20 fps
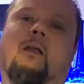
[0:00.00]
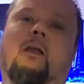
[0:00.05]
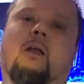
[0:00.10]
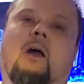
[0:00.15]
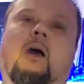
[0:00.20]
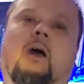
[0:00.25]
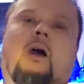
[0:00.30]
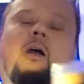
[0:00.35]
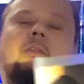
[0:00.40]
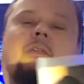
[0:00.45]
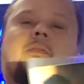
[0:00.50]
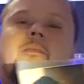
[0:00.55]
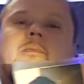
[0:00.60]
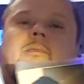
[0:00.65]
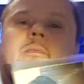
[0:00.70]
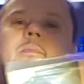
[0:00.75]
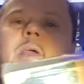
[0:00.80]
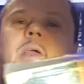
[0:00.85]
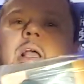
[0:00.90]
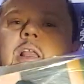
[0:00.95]
Uh,
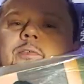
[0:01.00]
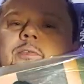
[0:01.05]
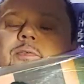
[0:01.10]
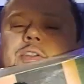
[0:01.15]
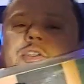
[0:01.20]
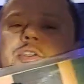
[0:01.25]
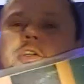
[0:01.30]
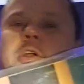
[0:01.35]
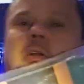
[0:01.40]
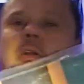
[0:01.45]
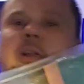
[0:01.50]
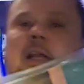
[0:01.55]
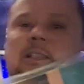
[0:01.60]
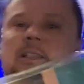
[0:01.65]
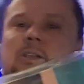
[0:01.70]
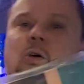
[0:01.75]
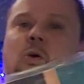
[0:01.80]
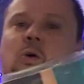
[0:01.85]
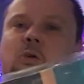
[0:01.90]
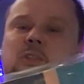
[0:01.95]
Ella Fitzgerald
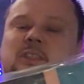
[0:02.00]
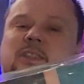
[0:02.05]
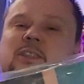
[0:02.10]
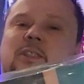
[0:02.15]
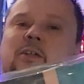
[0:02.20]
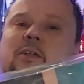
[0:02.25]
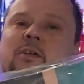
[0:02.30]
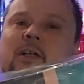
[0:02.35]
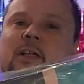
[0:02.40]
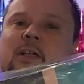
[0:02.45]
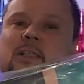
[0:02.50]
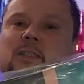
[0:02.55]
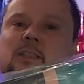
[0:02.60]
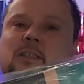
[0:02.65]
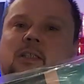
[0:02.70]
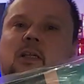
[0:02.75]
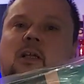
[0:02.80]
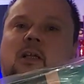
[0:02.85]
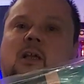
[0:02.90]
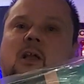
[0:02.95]
has a whole
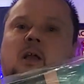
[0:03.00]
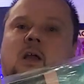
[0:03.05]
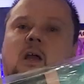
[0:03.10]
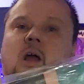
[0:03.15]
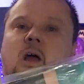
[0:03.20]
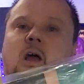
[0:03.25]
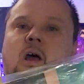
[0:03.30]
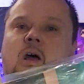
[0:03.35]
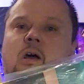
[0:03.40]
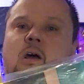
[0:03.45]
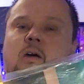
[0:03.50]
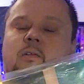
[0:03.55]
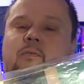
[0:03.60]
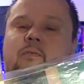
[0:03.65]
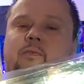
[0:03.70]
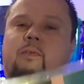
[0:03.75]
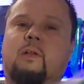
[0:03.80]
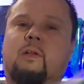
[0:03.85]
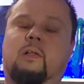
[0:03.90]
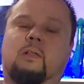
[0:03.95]
series of
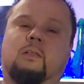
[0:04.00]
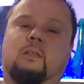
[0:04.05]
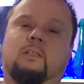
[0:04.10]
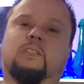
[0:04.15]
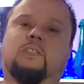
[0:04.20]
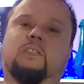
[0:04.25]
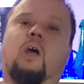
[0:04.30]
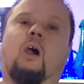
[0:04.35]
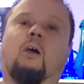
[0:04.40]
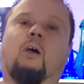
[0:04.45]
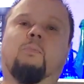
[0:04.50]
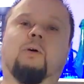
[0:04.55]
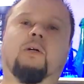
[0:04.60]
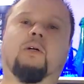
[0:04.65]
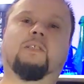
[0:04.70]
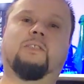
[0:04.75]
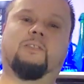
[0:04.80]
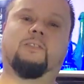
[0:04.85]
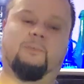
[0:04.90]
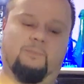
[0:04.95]

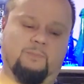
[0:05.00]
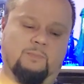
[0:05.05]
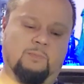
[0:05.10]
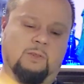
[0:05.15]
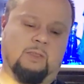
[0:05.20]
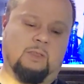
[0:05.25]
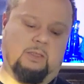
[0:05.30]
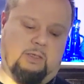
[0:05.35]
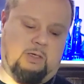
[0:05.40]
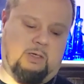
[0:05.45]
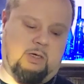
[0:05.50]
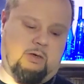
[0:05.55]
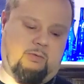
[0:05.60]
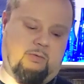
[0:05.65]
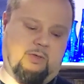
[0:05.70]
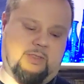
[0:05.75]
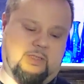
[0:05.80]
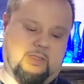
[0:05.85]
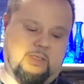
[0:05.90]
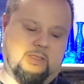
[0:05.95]
songbooks. You know,
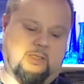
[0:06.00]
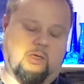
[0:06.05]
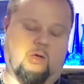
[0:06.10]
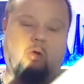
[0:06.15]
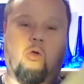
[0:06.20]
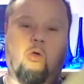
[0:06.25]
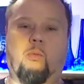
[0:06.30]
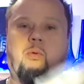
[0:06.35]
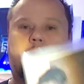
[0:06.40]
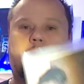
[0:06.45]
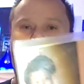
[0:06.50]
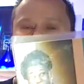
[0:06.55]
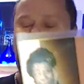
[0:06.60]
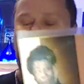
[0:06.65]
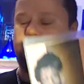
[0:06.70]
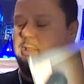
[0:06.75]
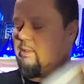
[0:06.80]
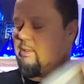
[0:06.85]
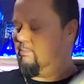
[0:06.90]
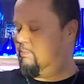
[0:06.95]
this is the Cole Porter
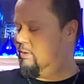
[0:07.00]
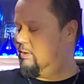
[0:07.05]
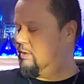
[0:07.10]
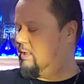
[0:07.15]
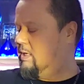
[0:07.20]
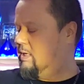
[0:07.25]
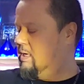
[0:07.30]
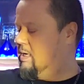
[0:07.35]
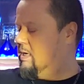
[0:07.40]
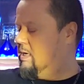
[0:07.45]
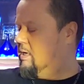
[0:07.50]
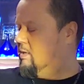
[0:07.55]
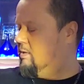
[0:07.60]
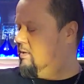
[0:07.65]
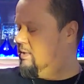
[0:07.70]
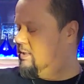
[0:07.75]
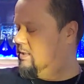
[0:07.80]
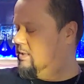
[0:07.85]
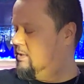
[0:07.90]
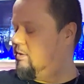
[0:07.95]
songbook.
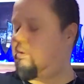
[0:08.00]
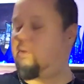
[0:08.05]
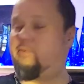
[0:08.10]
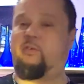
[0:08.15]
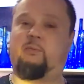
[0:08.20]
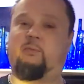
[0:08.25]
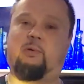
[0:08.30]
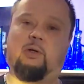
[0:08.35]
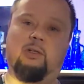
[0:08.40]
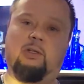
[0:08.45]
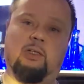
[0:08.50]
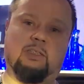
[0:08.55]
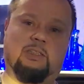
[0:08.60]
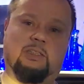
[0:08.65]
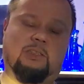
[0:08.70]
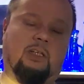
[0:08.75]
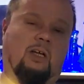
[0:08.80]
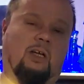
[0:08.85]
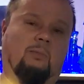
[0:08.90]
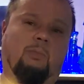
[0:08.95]
This is the Irving Berlin
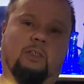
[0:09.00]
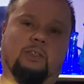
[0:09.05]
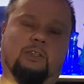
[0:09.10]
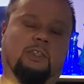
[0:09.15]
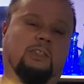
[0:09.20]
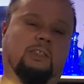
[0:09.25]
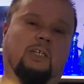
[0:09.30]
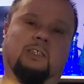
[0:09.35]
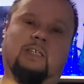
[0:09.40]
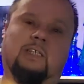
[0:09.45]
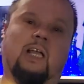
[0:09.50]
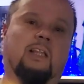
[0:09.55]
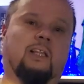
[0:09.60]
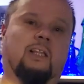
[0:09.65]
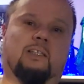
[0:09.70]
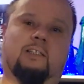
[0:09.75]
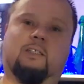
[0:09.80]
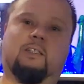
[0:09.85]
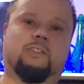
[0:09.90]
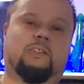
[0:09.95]
songbook. She does
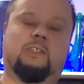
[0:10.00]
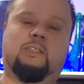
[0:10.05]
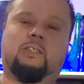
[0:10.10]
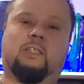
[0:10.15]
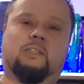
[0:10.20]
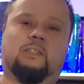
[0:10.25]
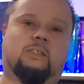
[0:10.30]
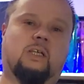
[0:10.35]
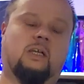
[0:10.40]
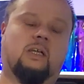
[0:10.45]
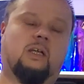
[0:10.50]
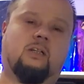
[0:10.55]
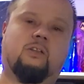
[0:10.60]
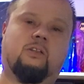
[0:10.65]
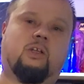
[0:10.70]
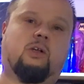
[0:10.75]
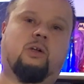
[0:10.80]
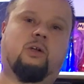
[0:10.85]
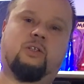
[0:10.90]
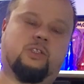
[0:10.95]
Ellington. She does
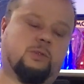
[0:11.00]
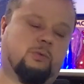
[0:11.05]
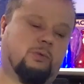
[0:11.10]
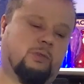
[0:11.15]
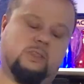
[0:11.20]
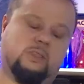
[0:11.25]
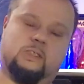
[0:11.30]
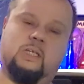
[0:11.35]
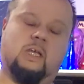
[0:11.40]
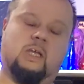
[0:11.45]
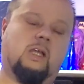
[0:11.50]
the Gershwins.